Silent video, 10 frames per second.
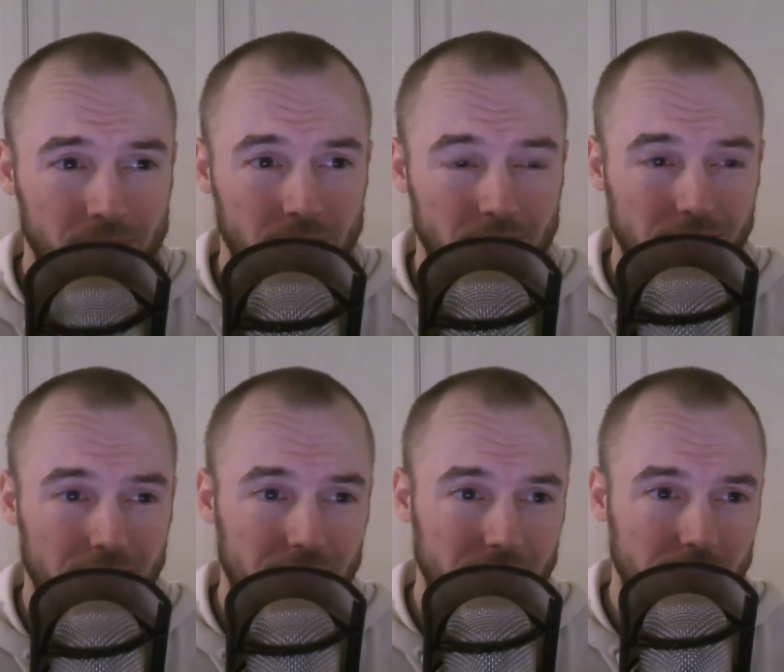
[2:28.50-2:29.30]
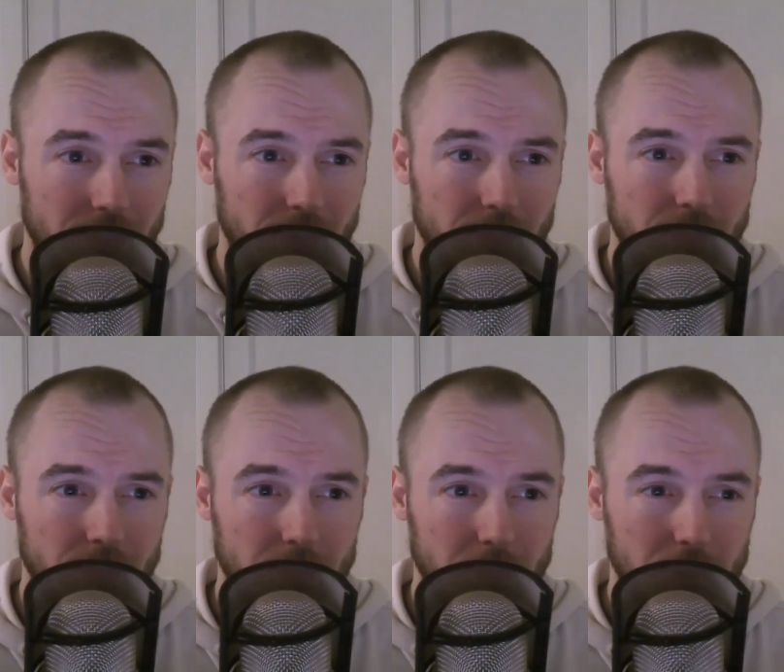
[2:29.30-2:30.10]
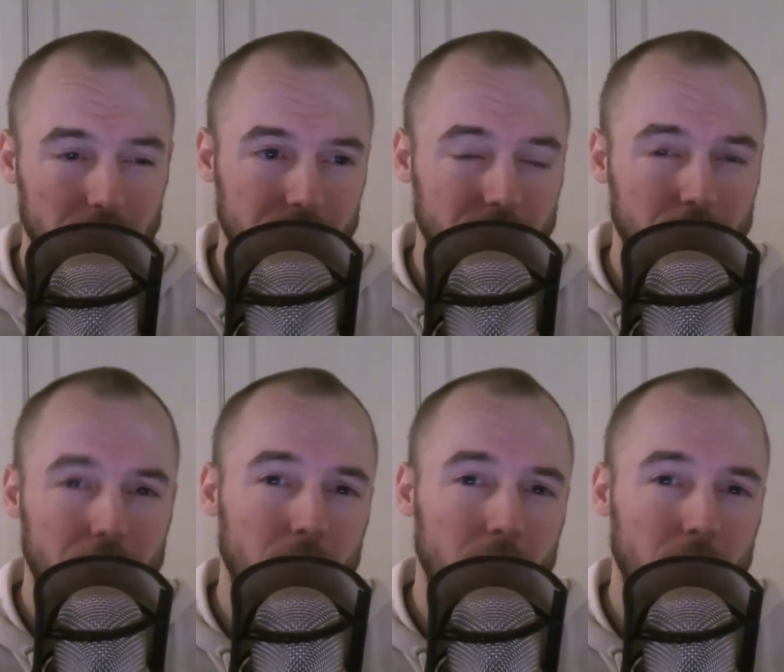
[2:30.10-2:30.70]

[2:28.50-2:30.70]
It's because then you